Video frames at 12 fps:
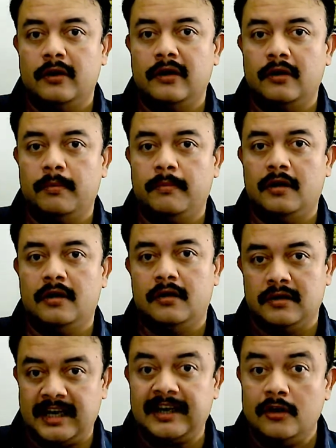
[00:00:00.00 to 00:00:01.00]
Uh,
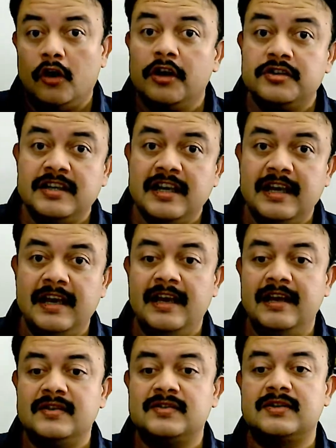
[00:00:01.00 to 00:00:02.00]
uh, technology
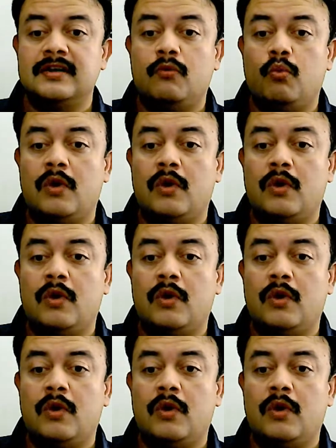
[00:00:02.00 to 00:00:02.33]
is uh,